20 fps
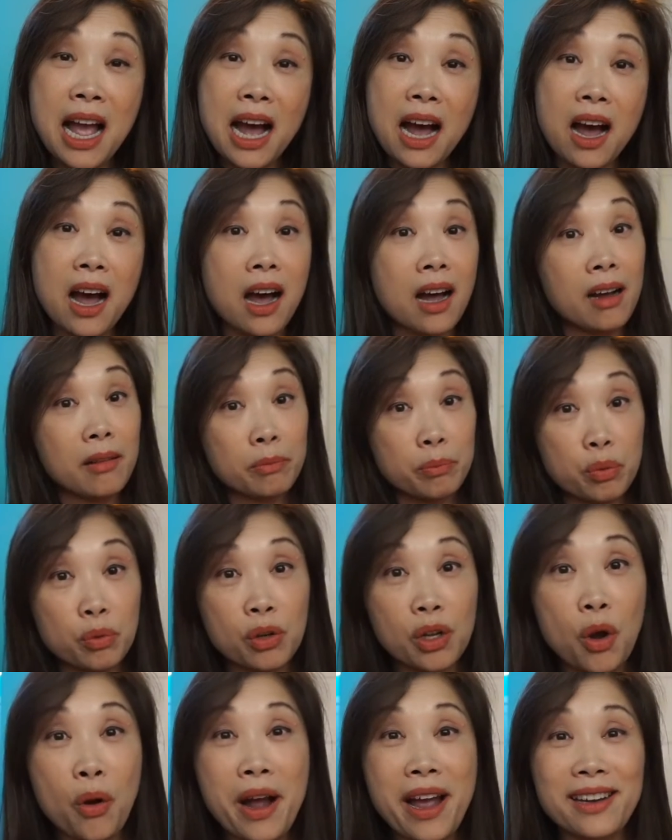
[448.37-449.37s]
Um,
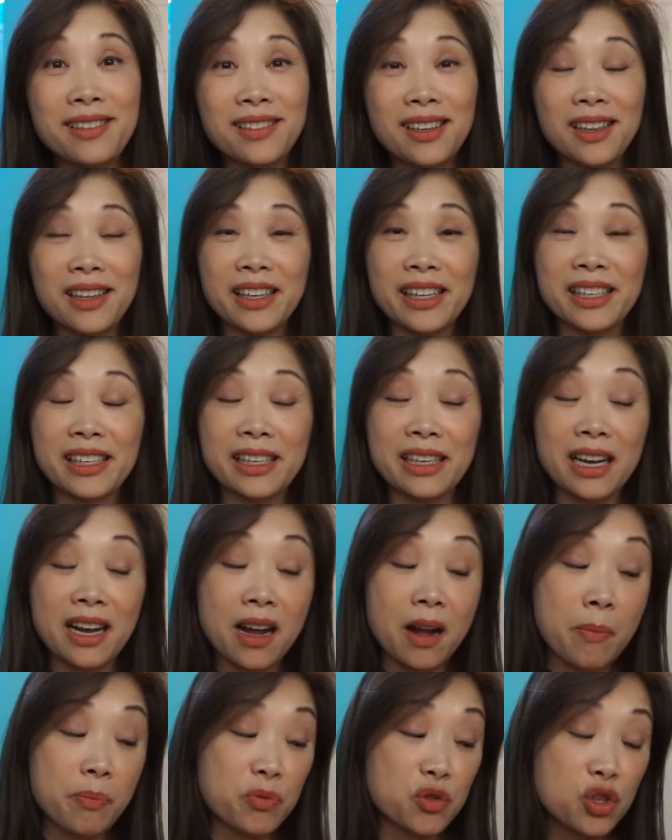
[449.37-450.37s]
go ahead and click,
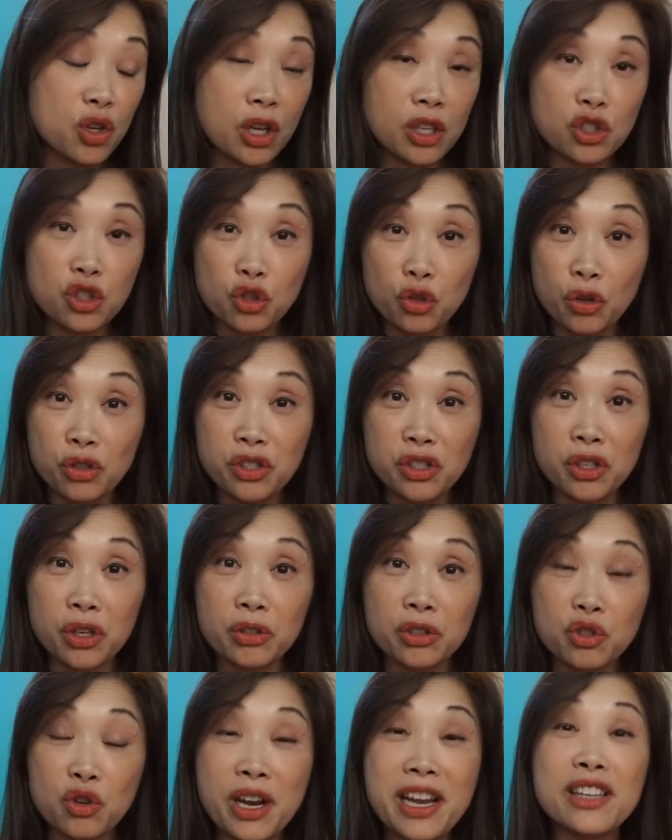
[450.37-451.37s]
um, search
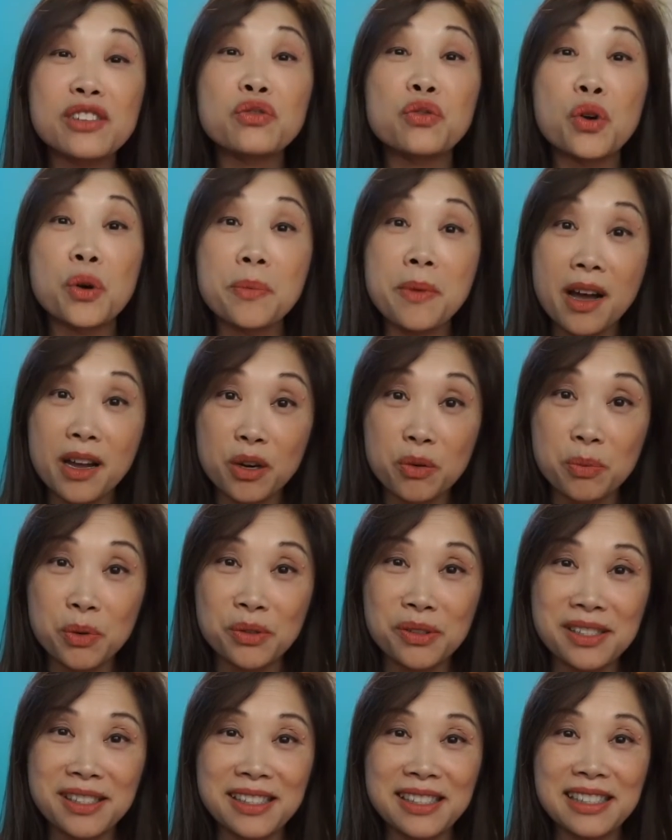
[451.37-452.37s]
Transform
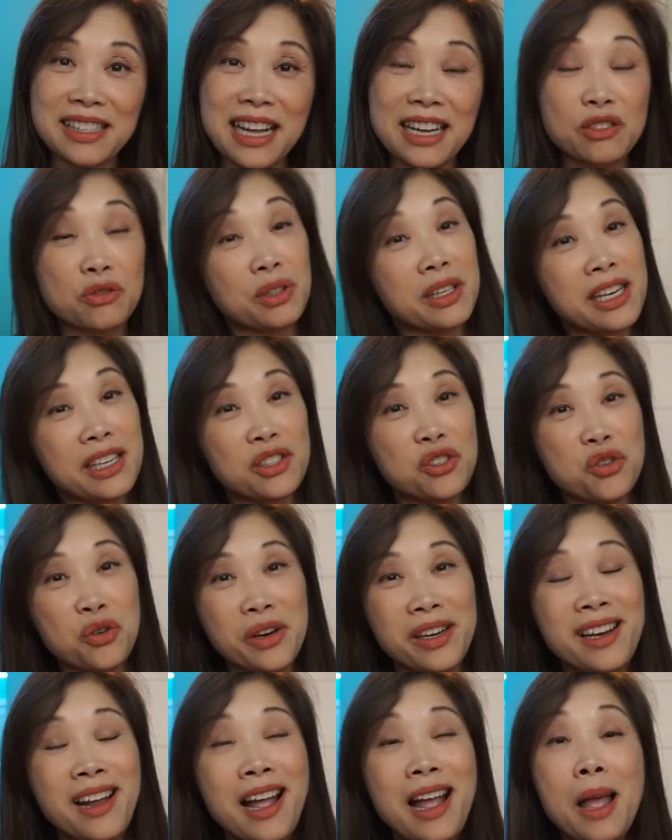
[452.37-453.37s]
Autoimmune Disease Naturally and
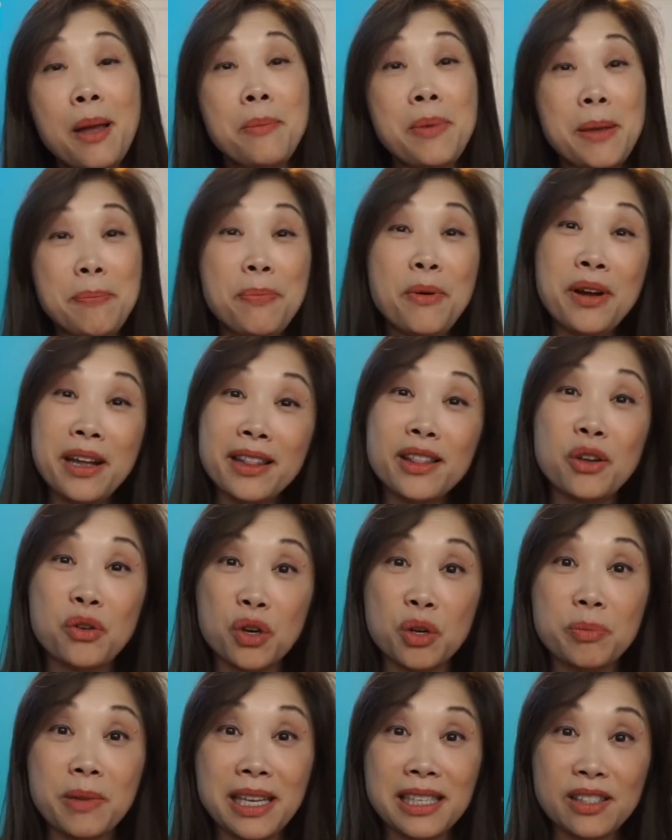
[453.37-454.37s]
join. People in the
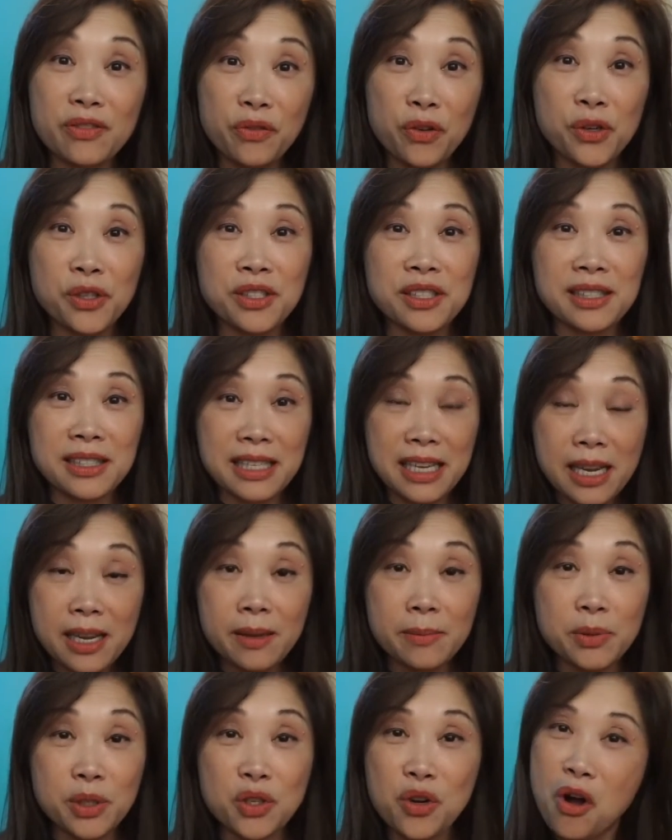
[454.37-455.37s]
group gets first
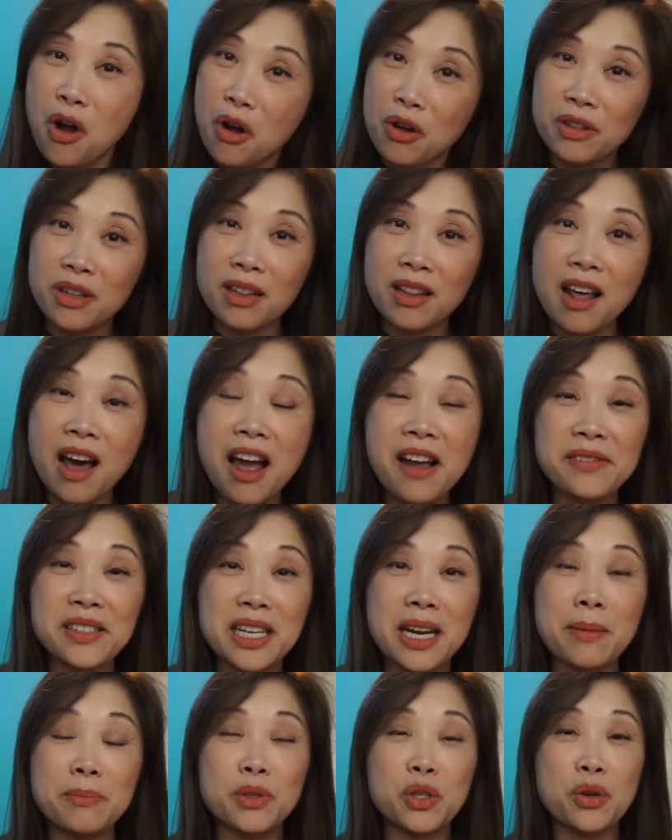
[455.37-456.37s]
dibs to all the lives
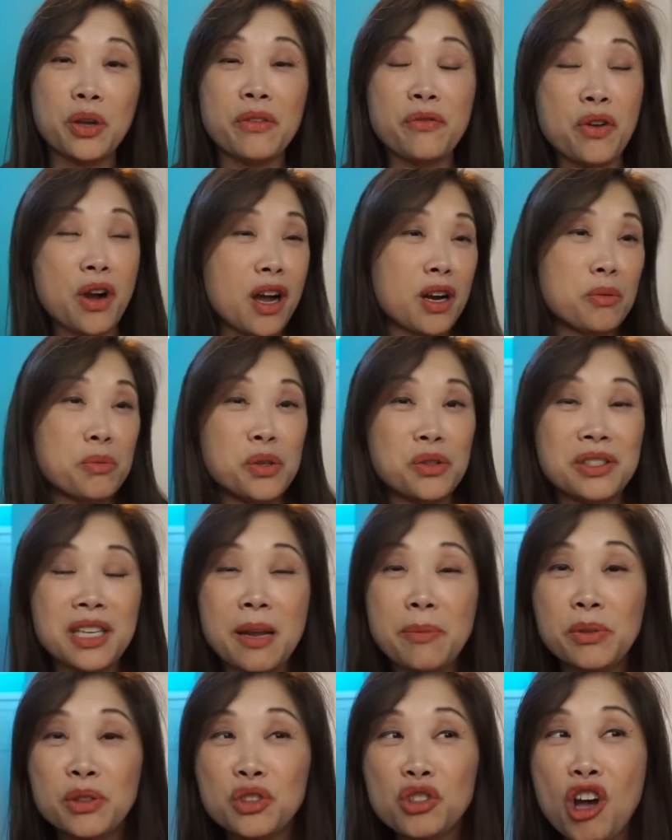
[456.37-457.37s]
that I'm doing for Autoimmune
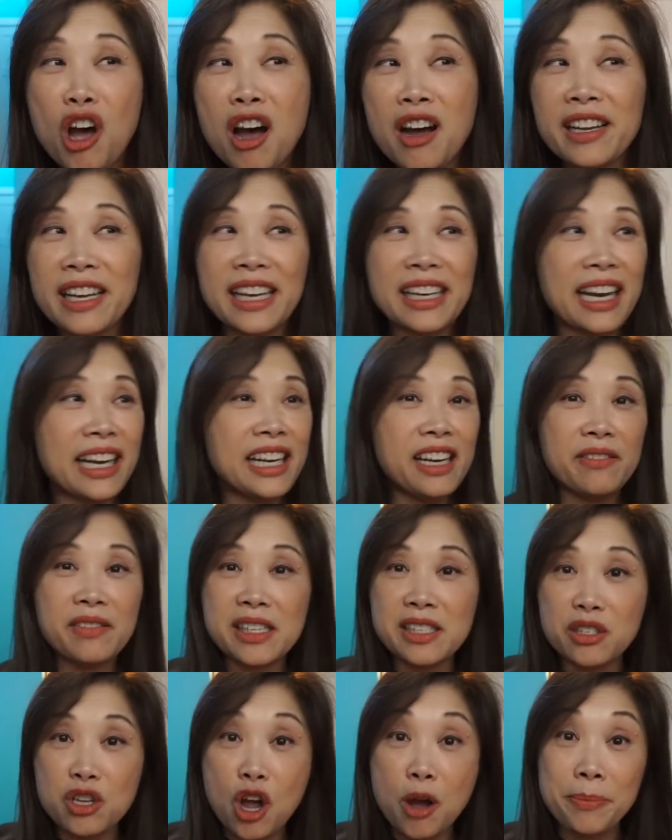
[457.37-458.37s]
Table Talk and any of
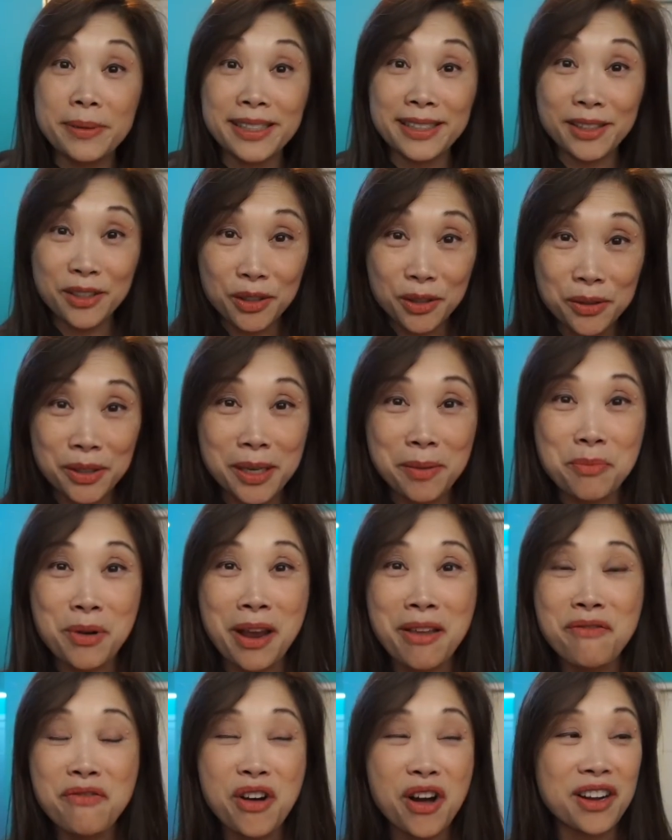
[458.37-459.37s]
these topics, including
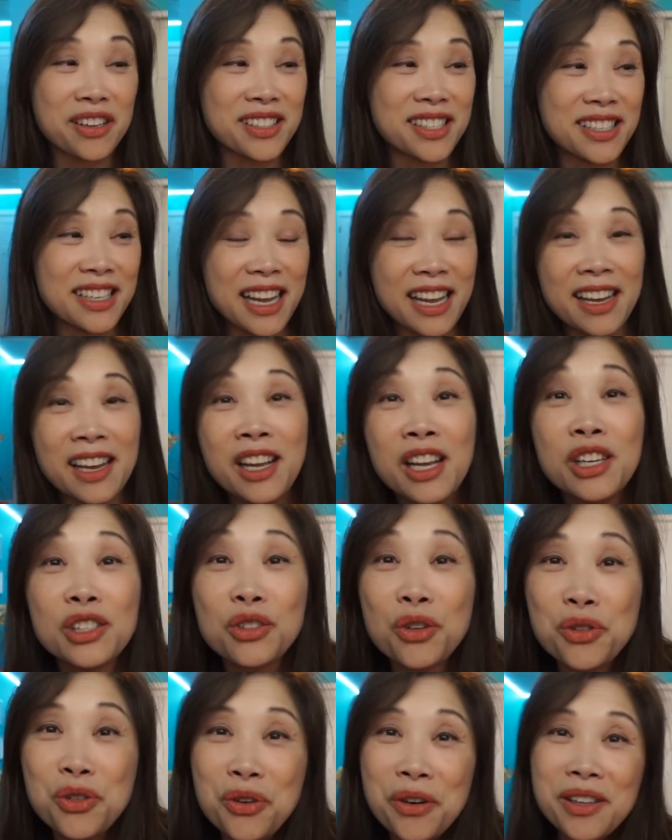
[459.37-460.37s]
brain fog today.
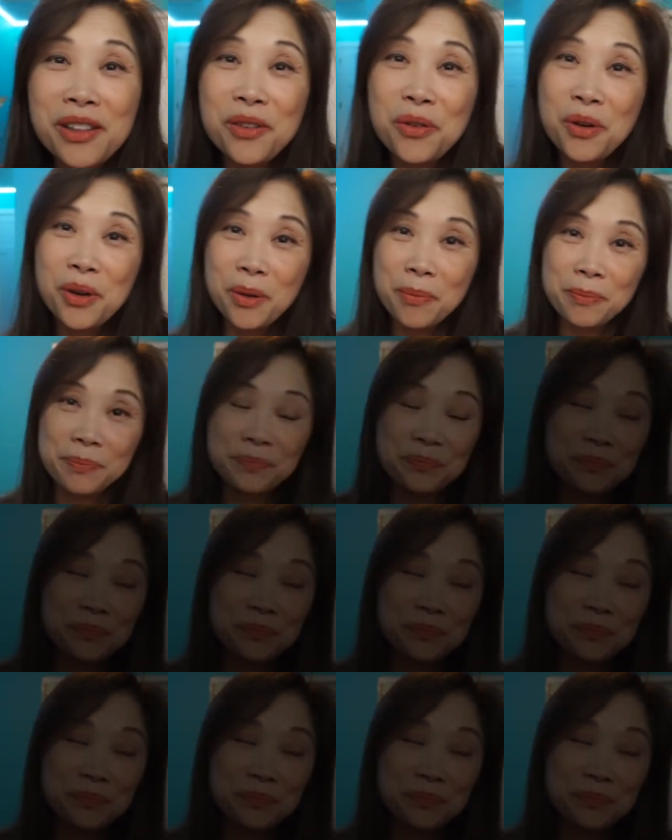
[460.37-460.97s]
So join the group.